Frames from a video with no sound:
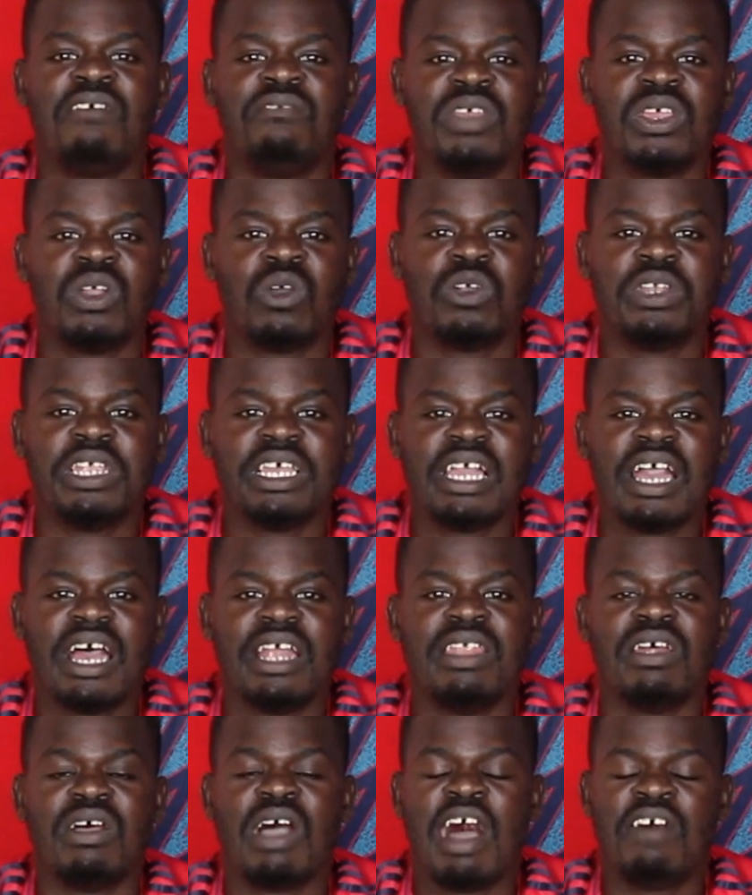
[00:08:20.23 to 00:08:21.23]
having
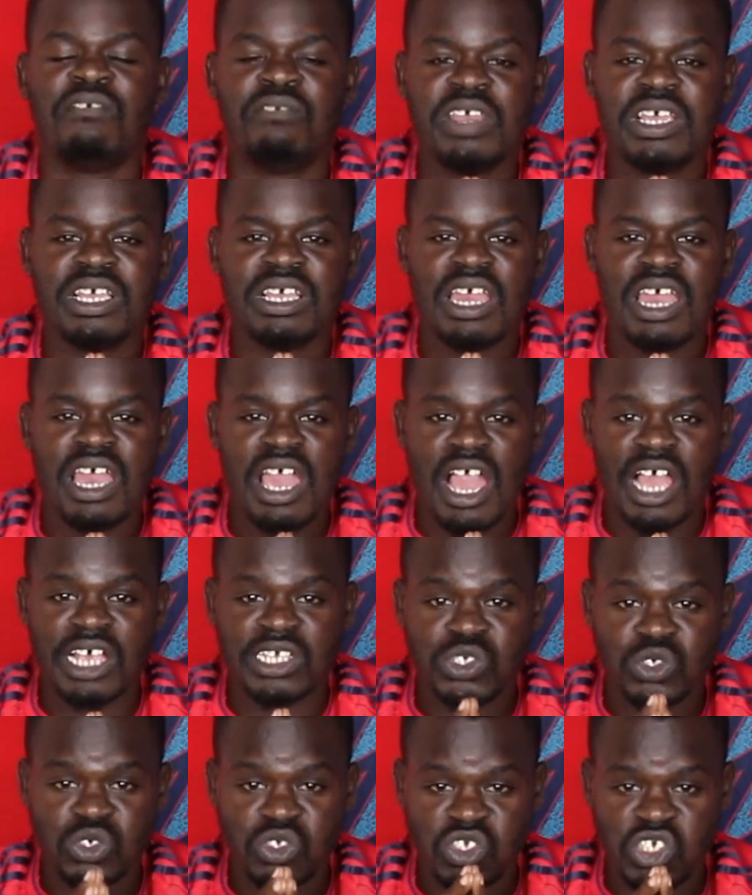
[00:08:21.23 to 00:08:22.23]
Odegaard, having
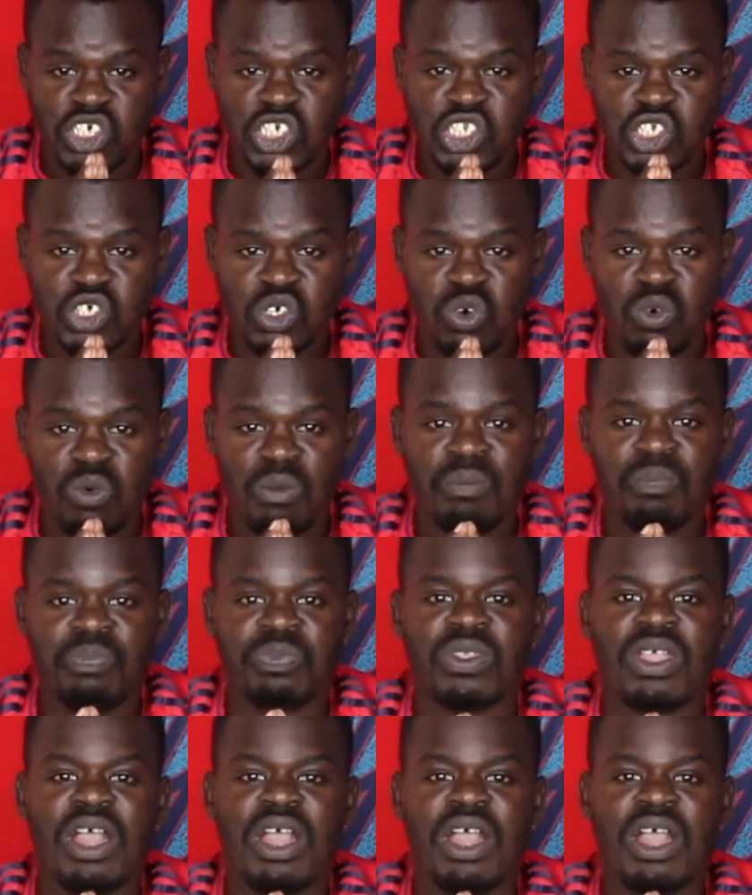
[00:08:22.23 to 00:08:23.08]
uh, Jorginho,